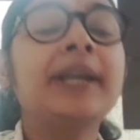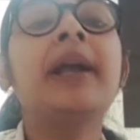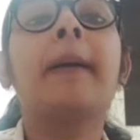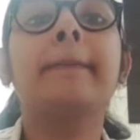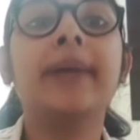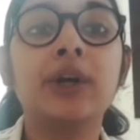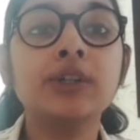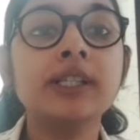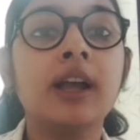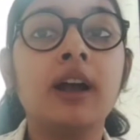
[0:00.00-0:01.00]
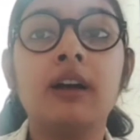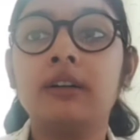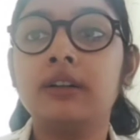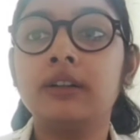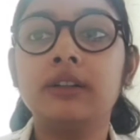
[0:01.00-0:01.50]
buying, because
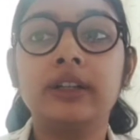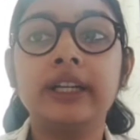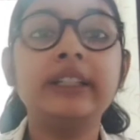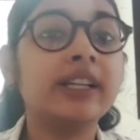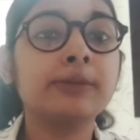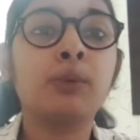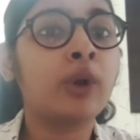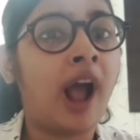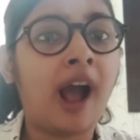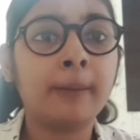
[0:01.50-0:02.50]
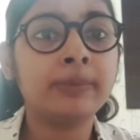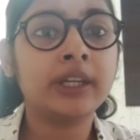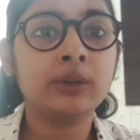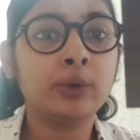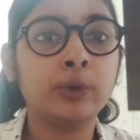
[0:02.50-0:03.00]
it does more harm
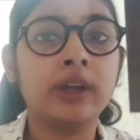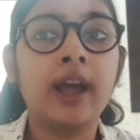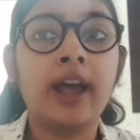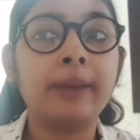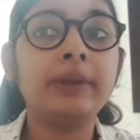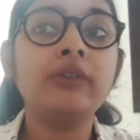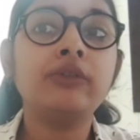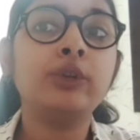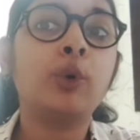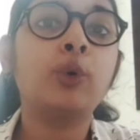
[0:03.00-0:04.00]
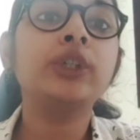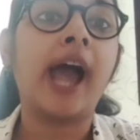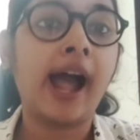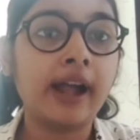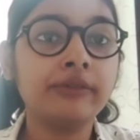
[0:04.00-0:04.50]
than good. I mean, if you
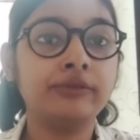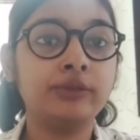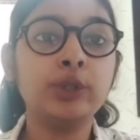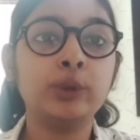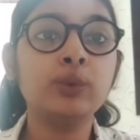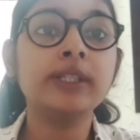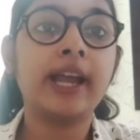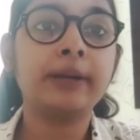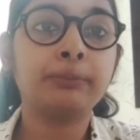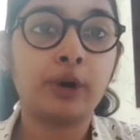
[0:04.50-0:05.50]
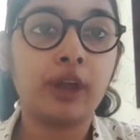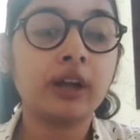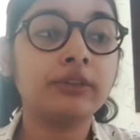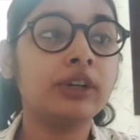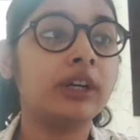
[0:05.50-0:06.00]
don't have to use that
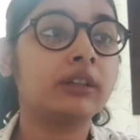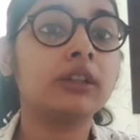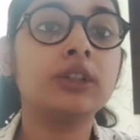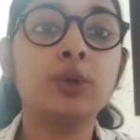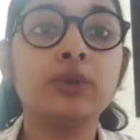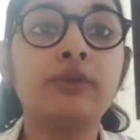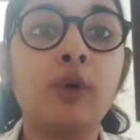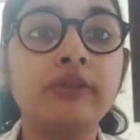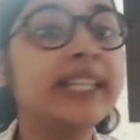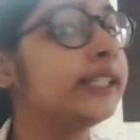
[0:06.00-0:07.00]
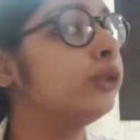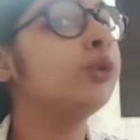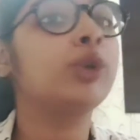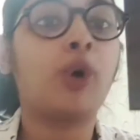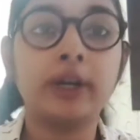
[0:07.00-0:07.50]
product for another 2 to 4 weeks,
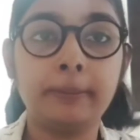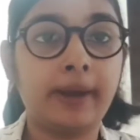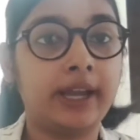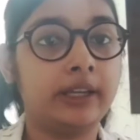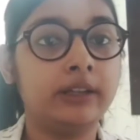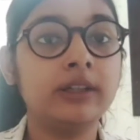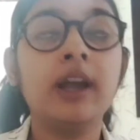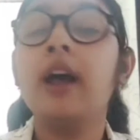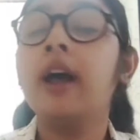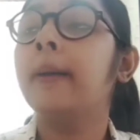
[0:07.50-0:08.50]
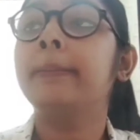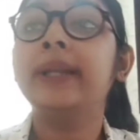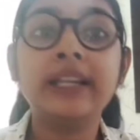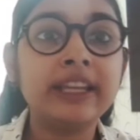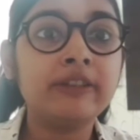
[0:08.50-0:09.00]
do not buy it.
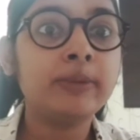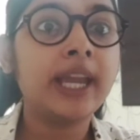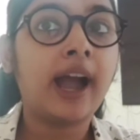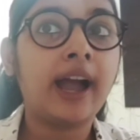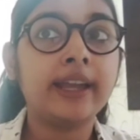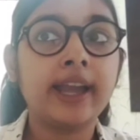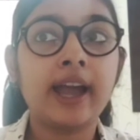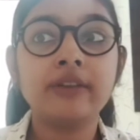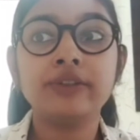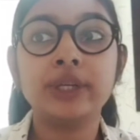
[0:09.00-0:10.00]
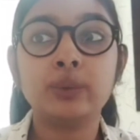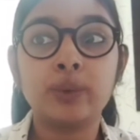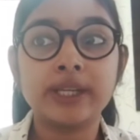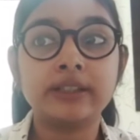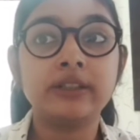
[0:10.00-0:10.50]
Believe me, I had
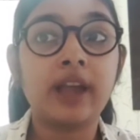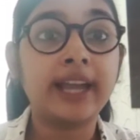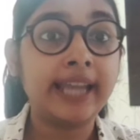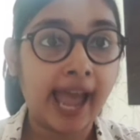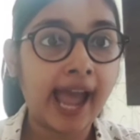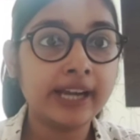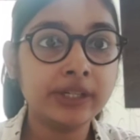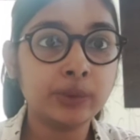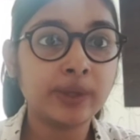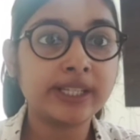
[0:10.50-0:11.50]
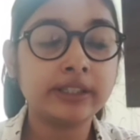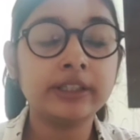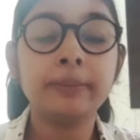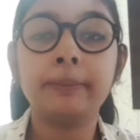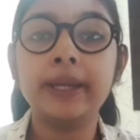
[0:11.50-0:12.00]

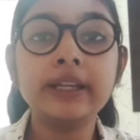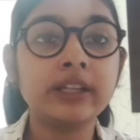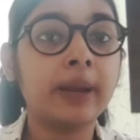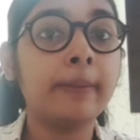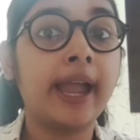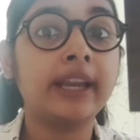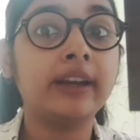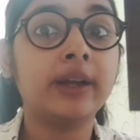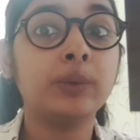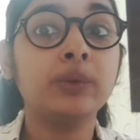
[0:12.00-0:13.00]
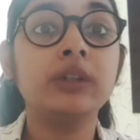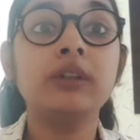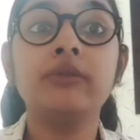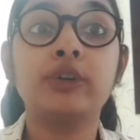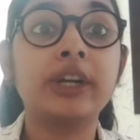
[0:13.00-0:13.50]
invested big time, and I
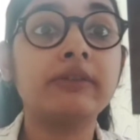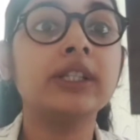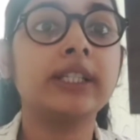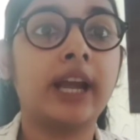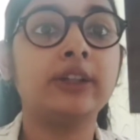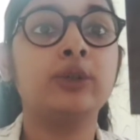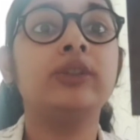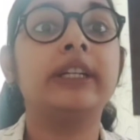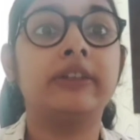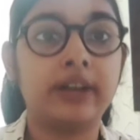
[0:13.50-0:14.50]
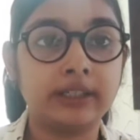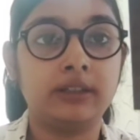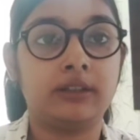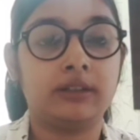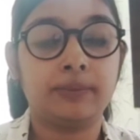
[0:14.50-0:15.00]
will forever stand to
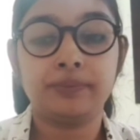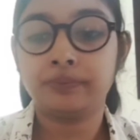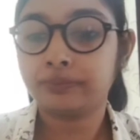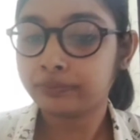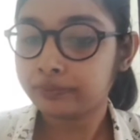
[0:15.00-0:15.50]
regret it.